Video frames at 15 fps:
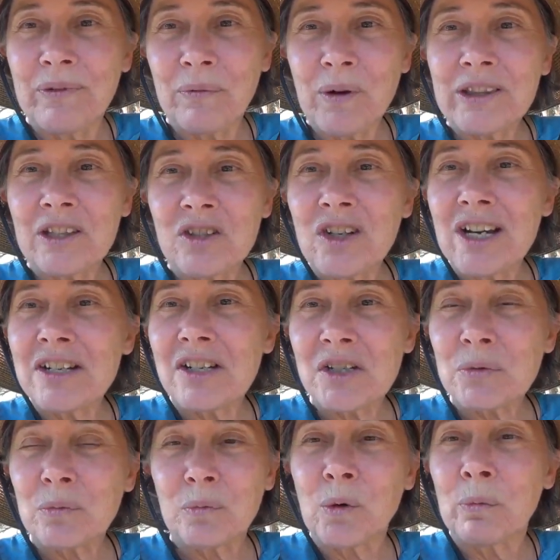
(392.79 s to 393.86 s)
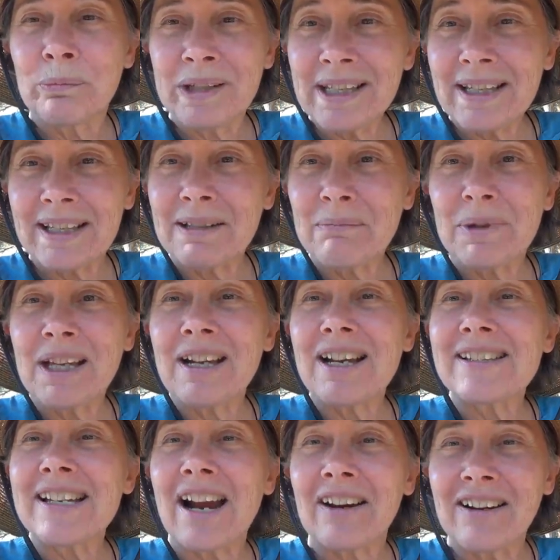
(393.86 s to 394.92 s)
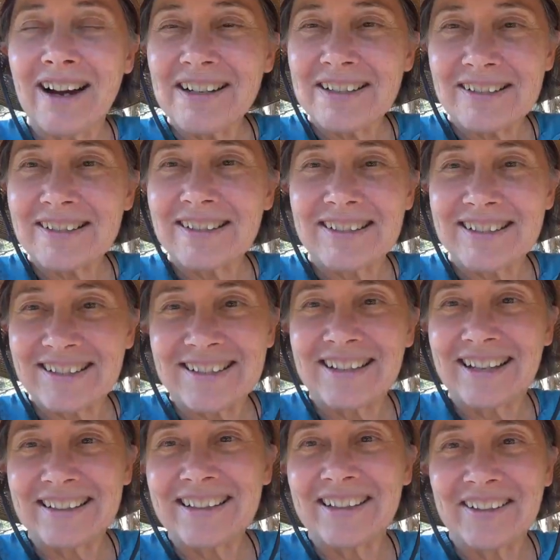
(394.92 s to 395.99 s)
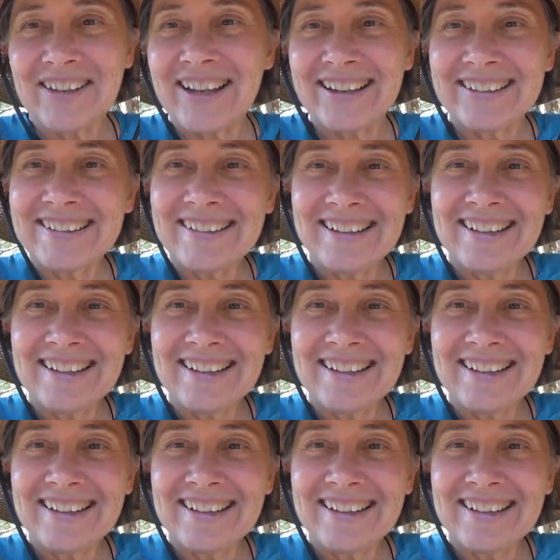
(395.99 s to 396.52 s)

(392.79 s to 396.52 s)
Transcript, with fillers: what the changes will be because our consciousness is not there yet.